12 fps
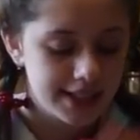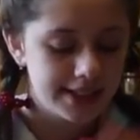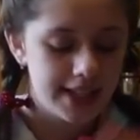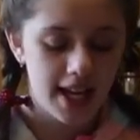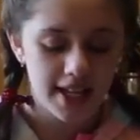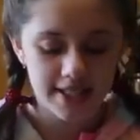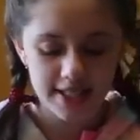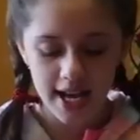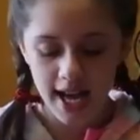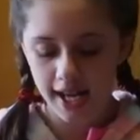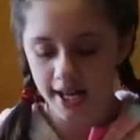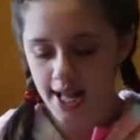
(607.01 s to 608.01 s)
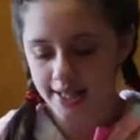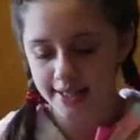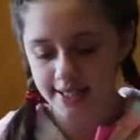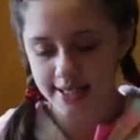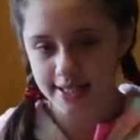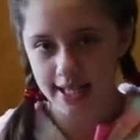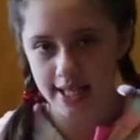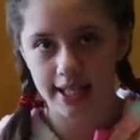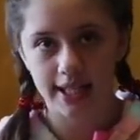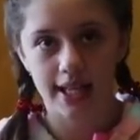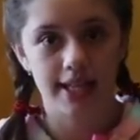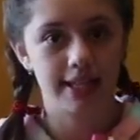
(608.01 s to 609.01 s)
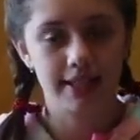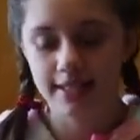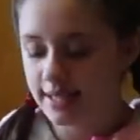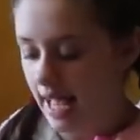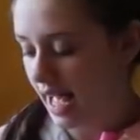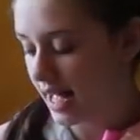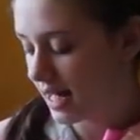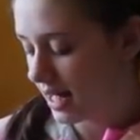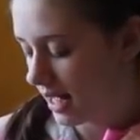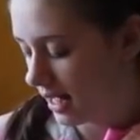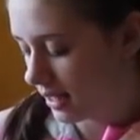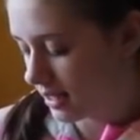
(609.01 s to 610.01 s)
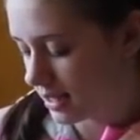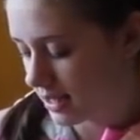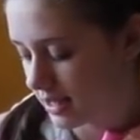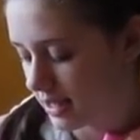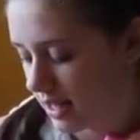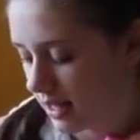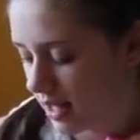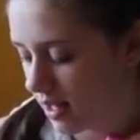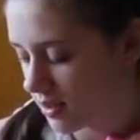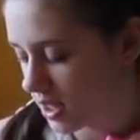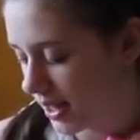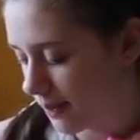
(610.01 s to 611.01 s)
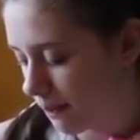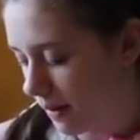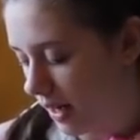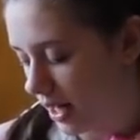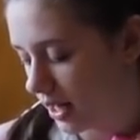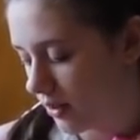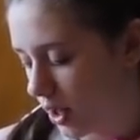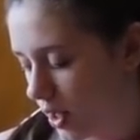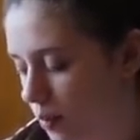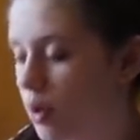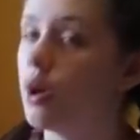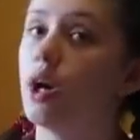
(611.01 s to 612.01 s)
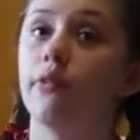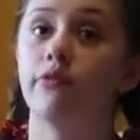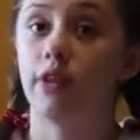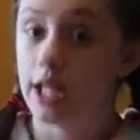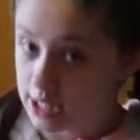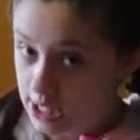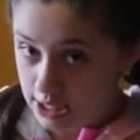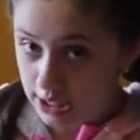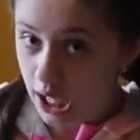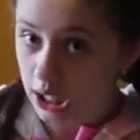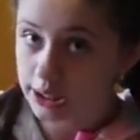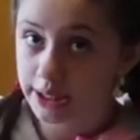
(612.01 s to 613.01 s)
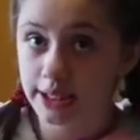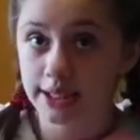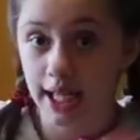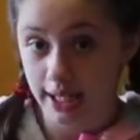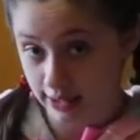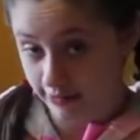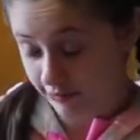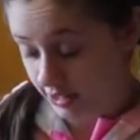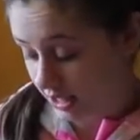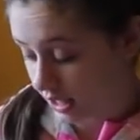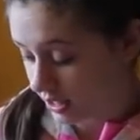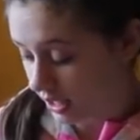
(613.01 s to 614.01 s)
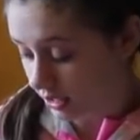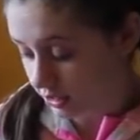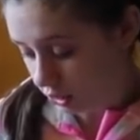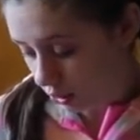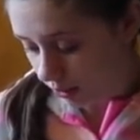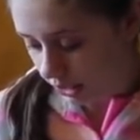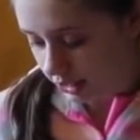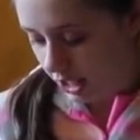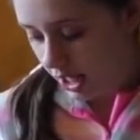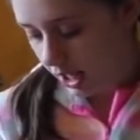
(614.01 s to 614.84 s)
Next, I got this like set. It comes with body cream, fuzzy socks, because I love fuzzy socks so much,